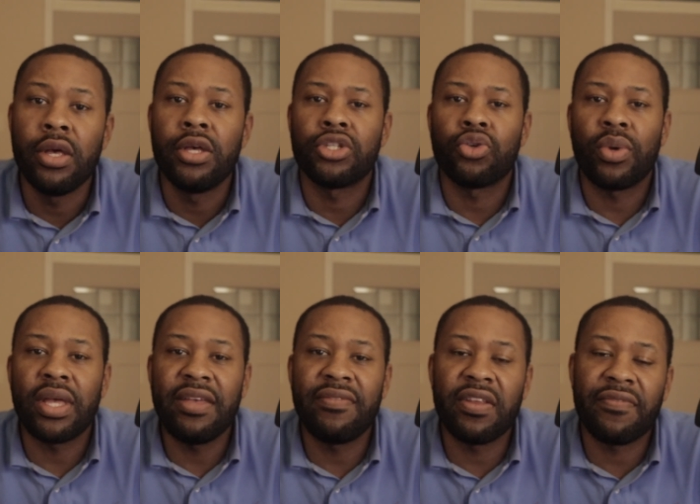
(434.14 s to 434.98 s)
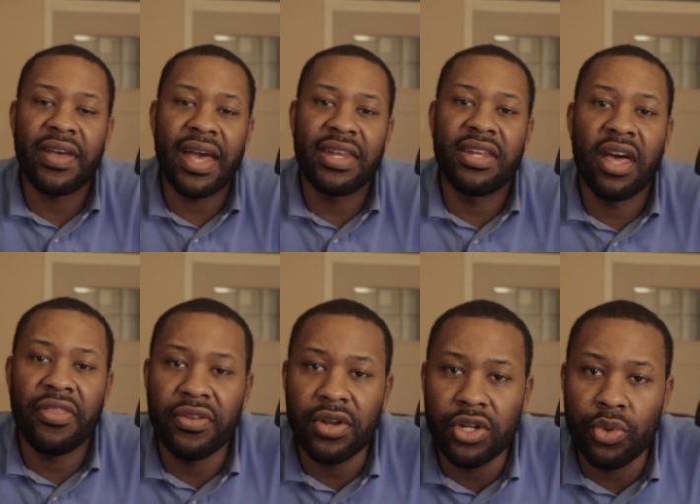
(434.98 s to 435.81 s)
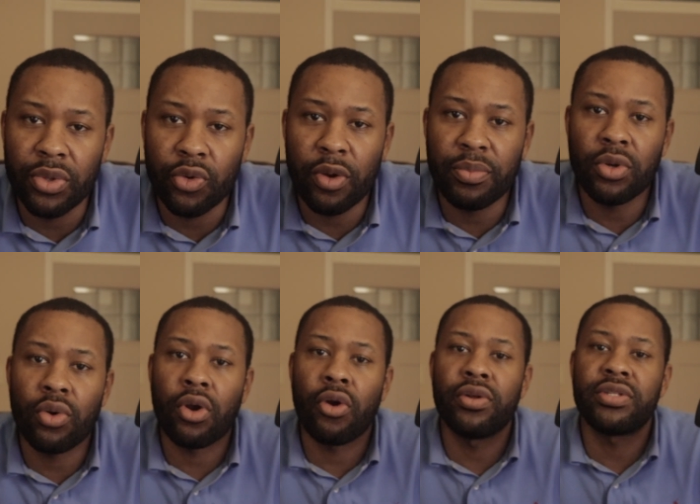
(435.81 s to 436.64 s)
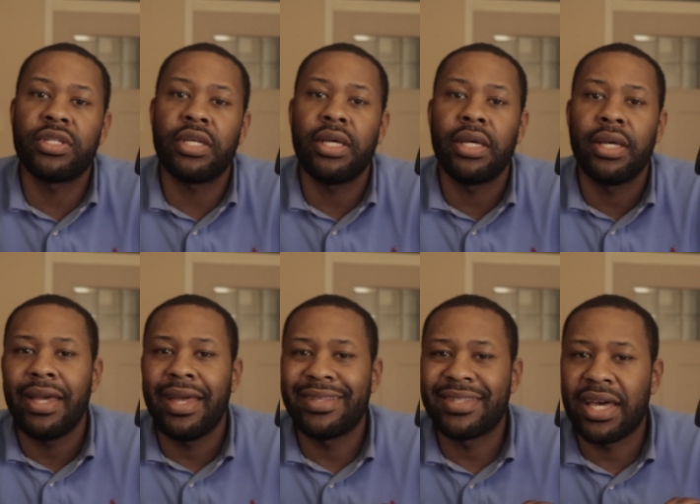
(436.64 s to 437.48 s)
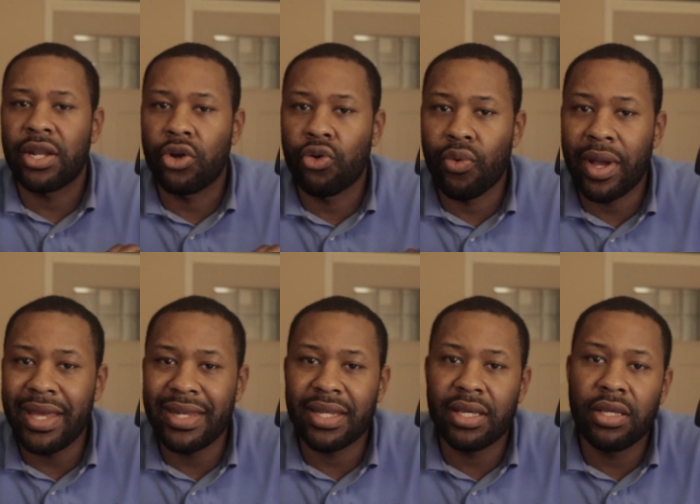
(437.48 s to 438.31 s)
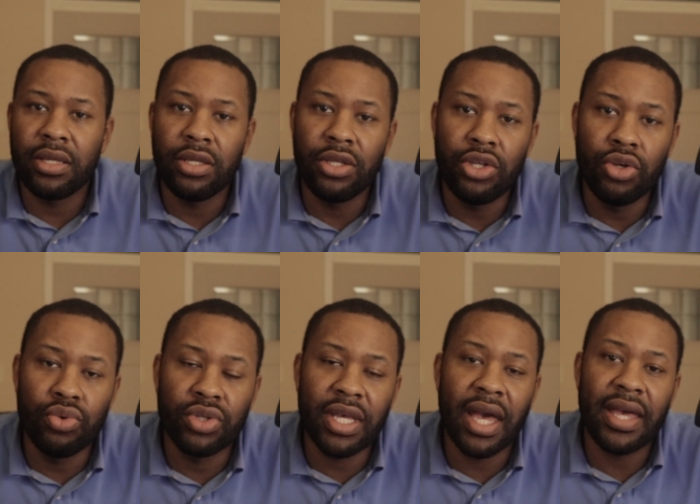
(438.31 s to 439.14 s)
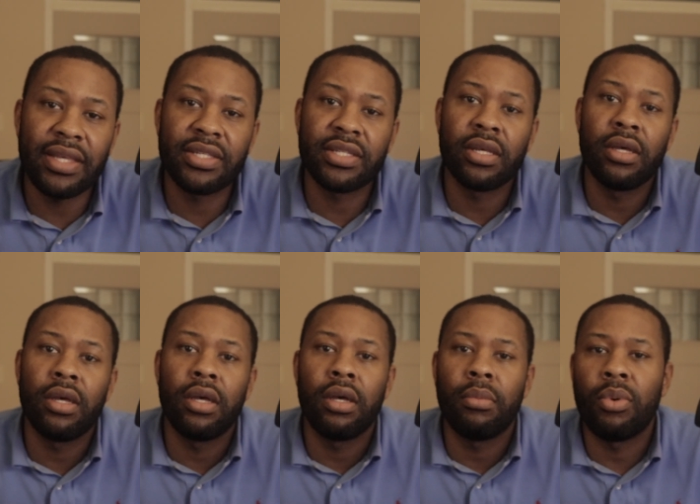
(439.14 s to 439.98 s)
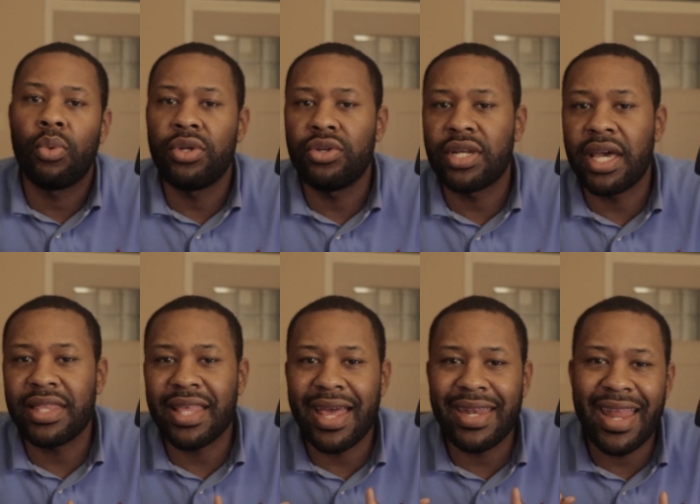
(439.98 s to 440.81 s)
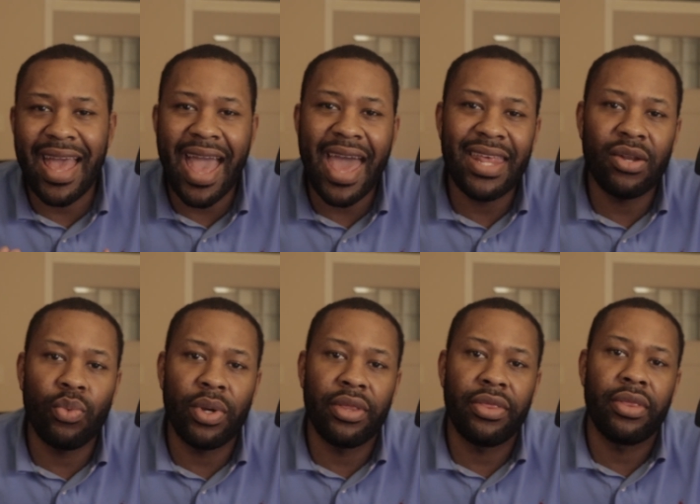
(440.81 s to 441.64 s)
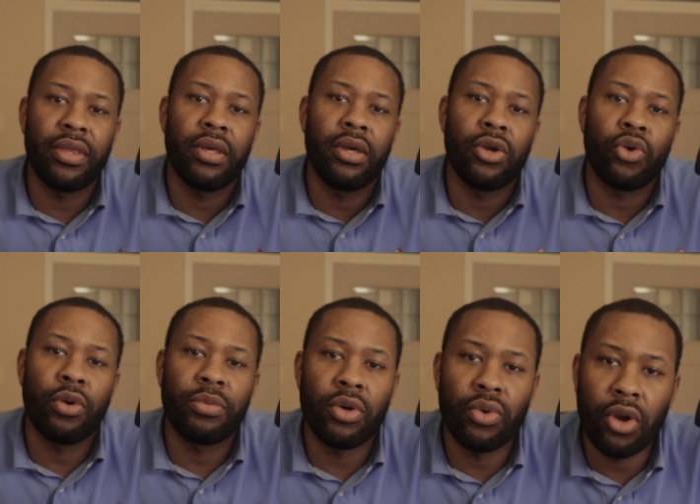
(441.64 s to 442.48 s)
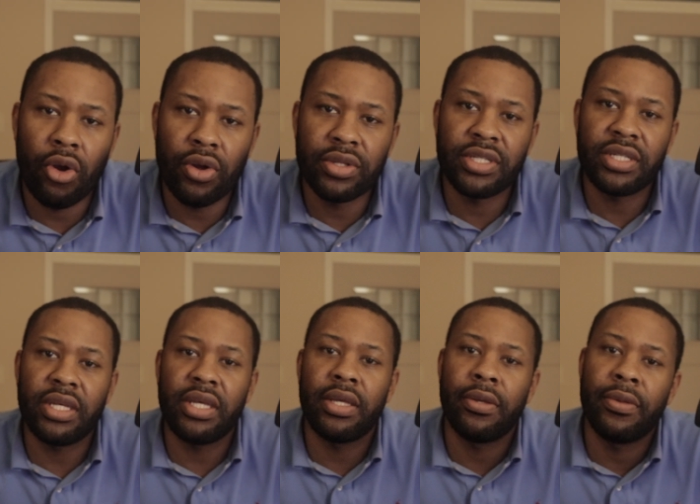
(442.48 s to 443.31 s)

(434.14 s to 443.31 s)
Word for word: So even if it had nothing to do with cryptocurrency, it's got a great use case. But when you take that and add it with cryptocurrency,